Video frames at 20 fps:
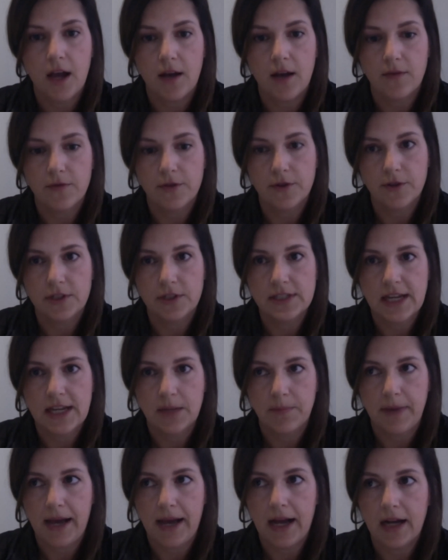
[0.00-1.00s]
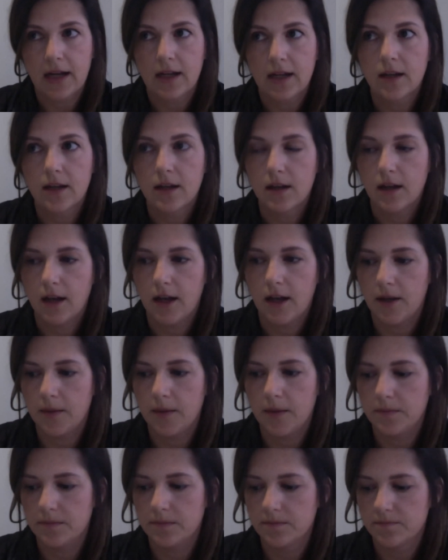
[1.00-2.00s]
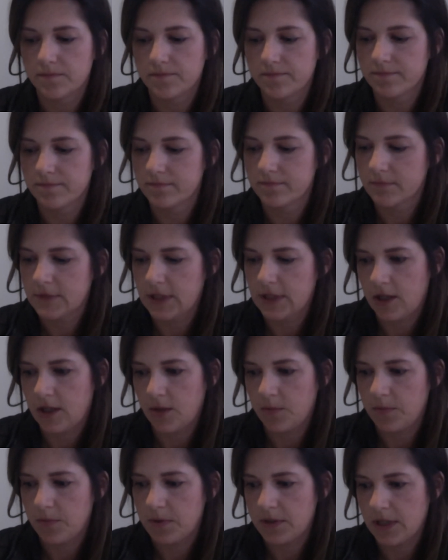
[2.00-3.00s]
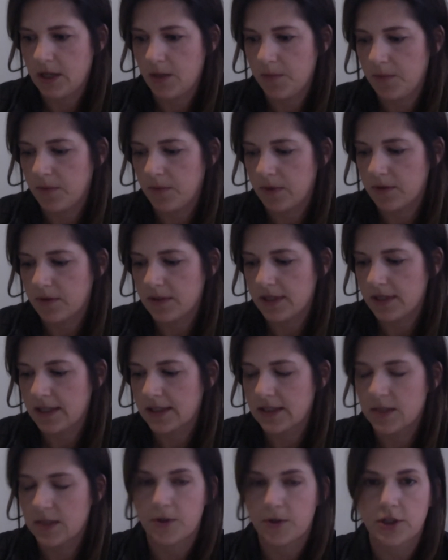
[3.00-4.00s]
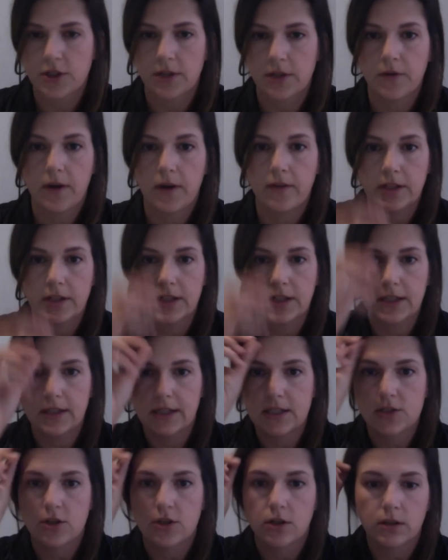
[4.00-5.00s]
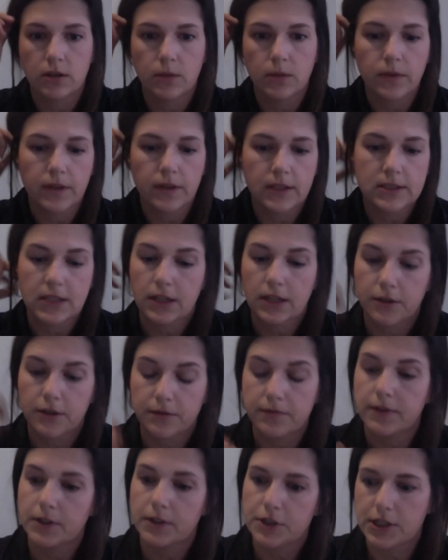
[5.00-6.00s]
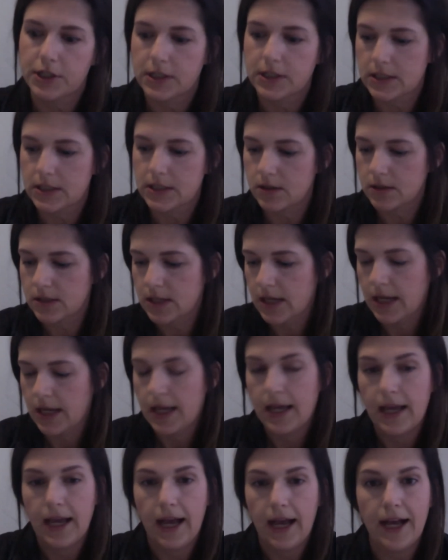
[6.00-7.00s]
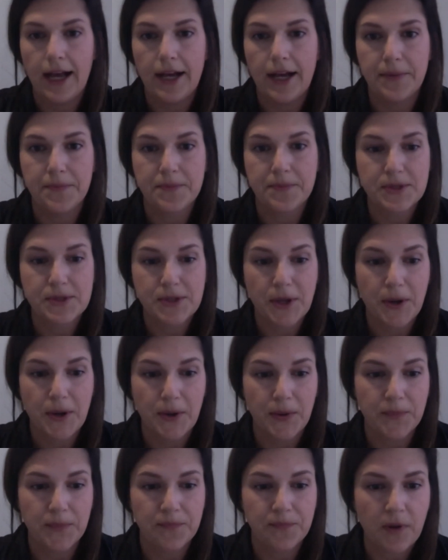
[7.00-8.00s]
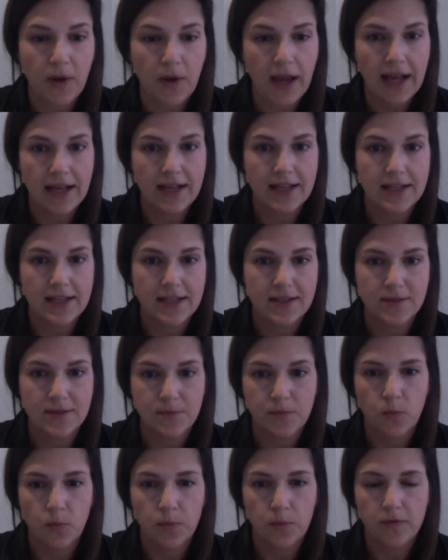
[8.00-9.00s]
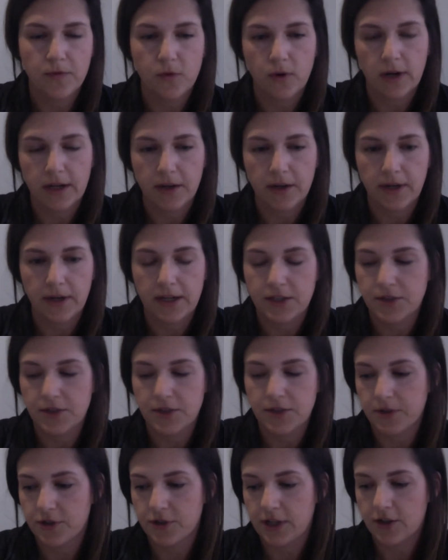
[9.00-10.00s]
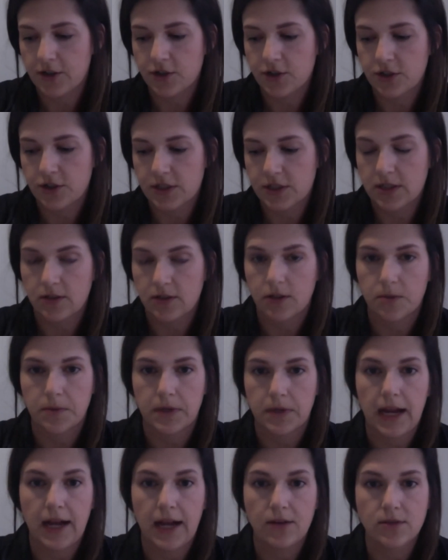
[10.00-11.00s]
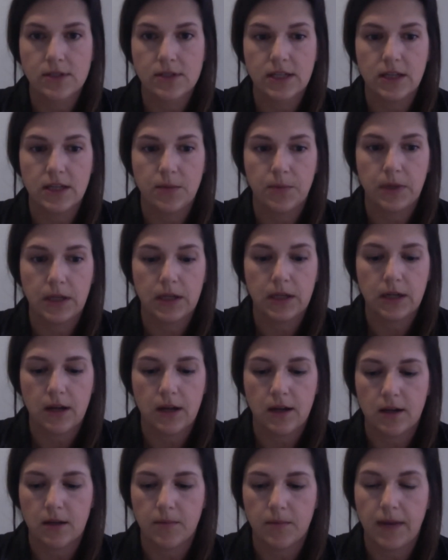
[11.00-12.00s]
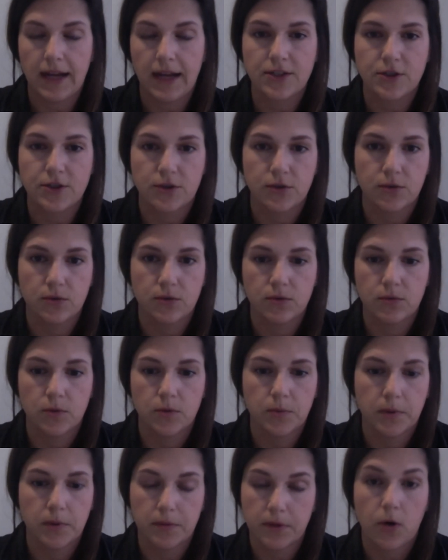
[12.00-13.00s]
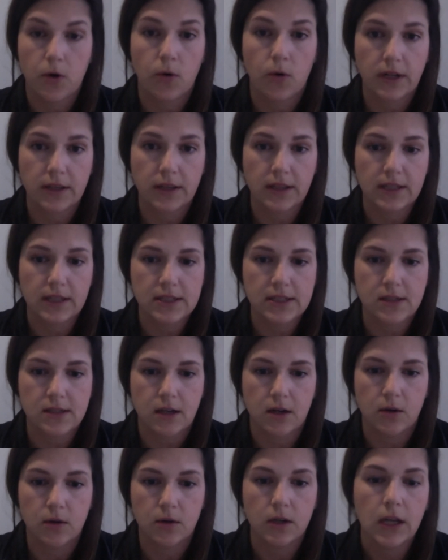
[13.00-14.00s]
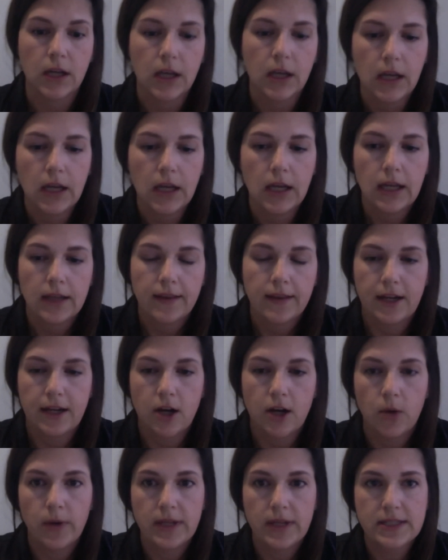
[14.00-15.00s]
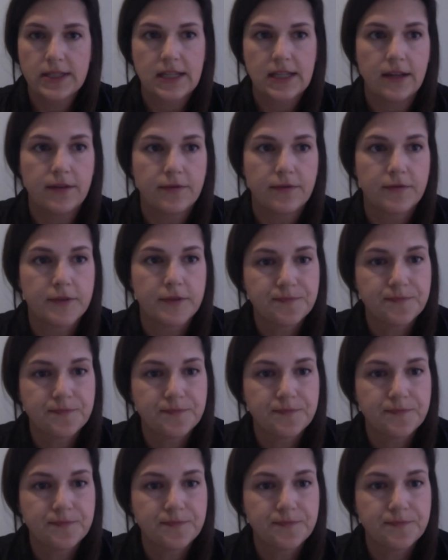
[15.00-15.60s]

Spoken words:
for you to take back to help you with those things, especially if you have a kid that's struggling with executive functioning skills. Before I go ahead and do introductions, just a little bit of housekeeping. We'll be recording this, so like always, if